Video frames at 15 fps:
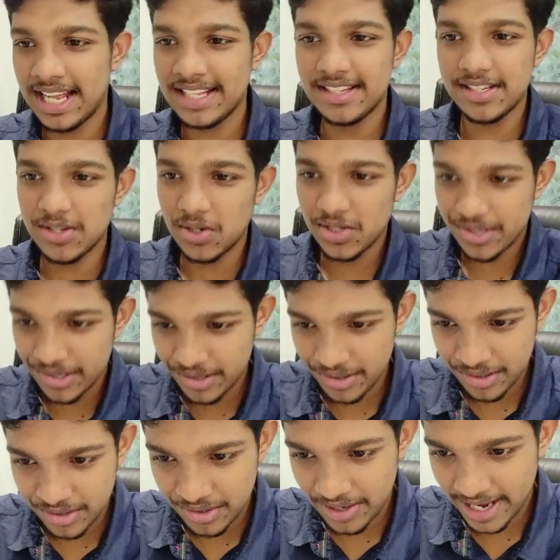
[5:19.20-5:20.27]
Class is
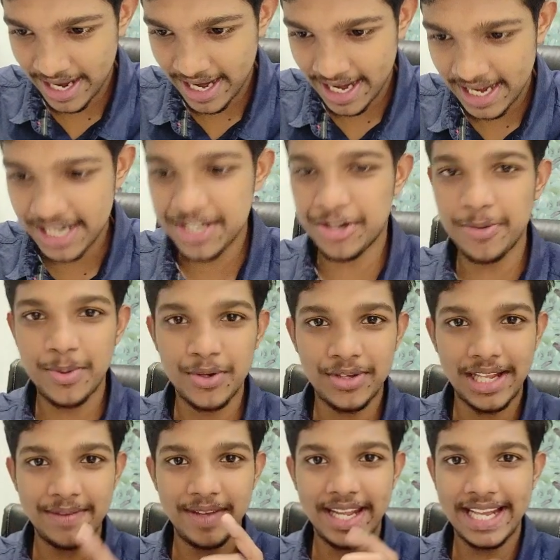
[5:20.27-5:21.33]
also an
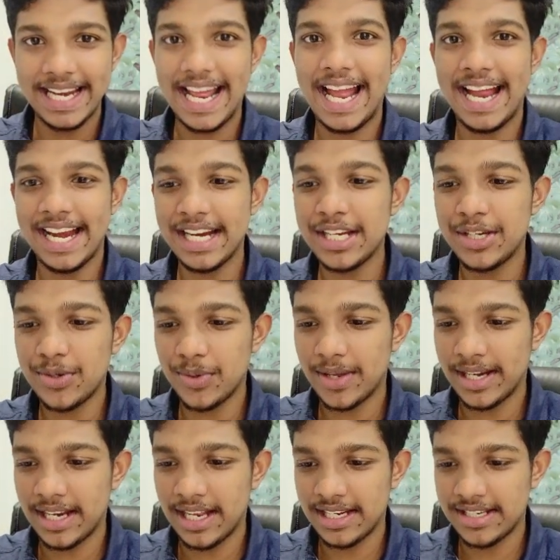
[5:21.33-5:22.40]
attribute that we can add
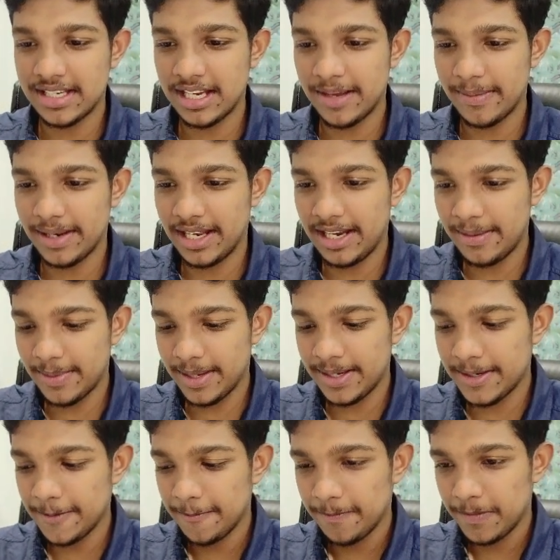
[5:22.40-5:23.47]
to an HTML
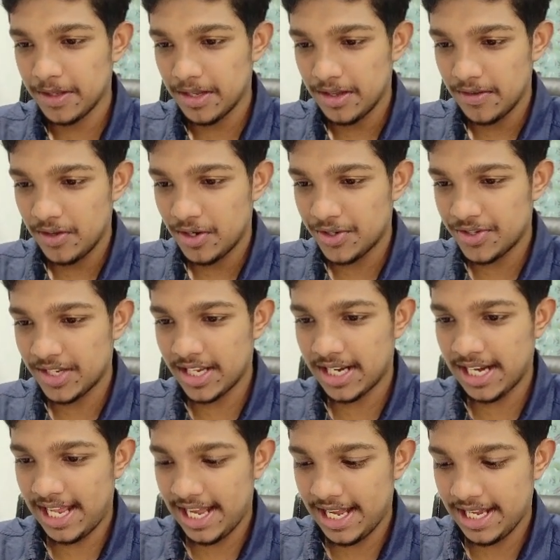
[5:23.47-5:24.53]
element. You could say
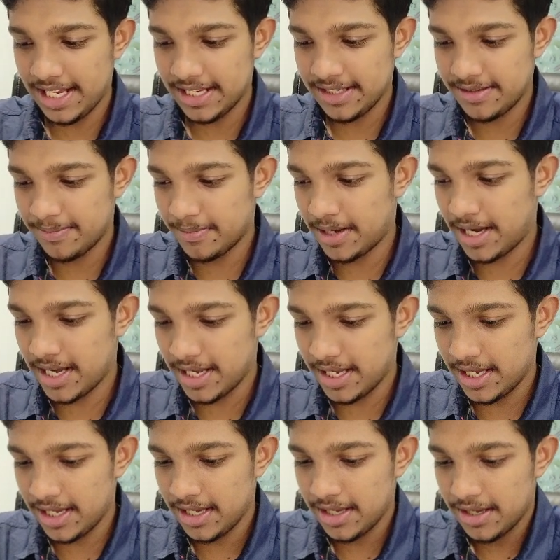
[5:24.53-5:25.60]
class
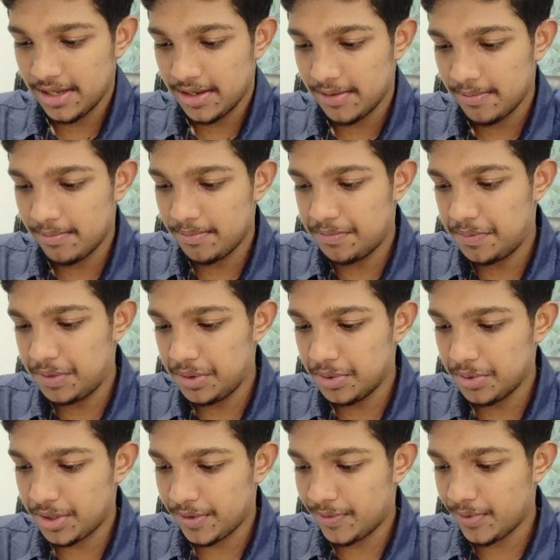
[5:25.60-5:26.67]
my
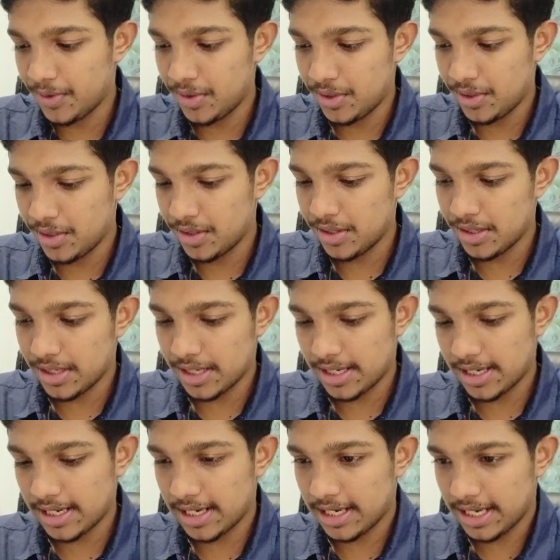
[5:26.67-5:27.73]
beautiful
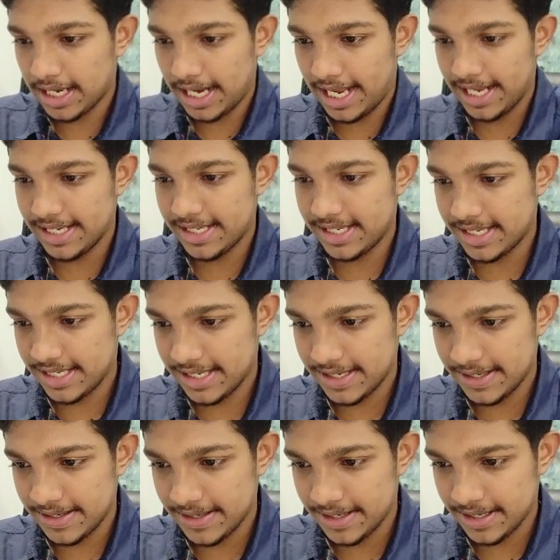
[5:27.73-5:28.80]

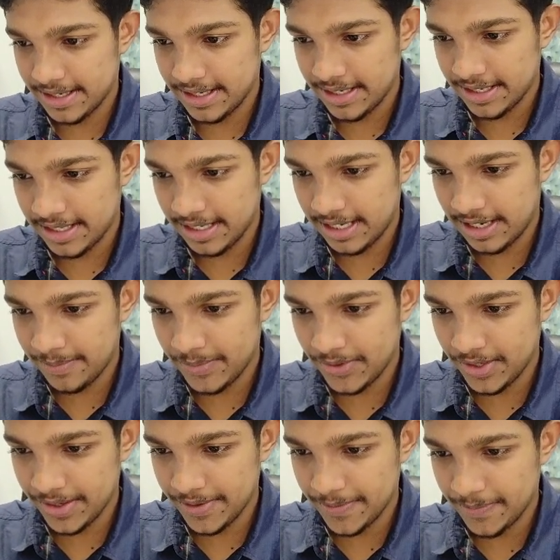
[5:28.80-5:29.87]
class
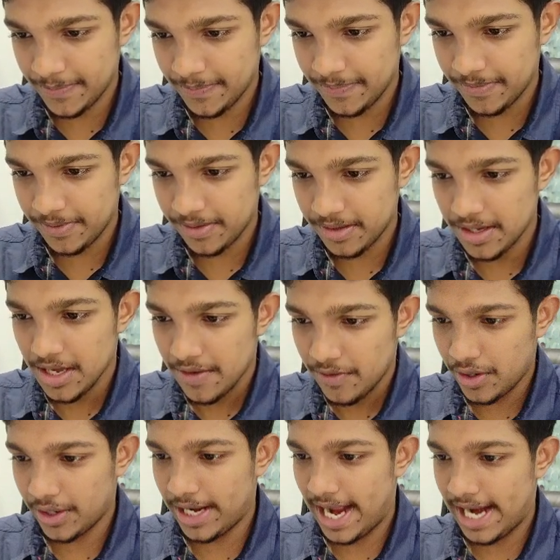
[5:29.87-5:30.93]
comes here.
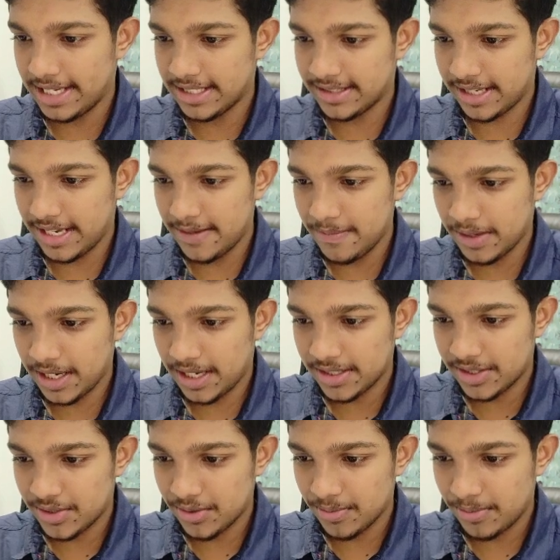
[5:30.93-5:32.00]
We could add the same
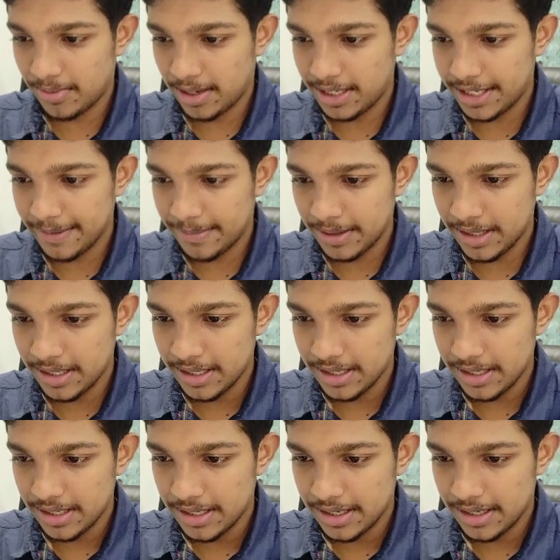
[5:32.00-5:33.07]
class to multiple
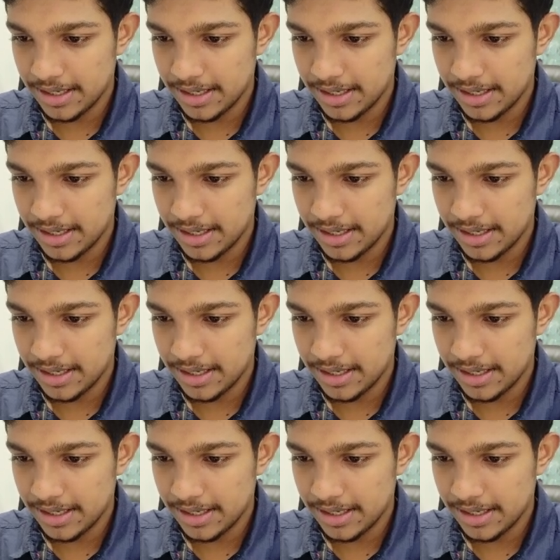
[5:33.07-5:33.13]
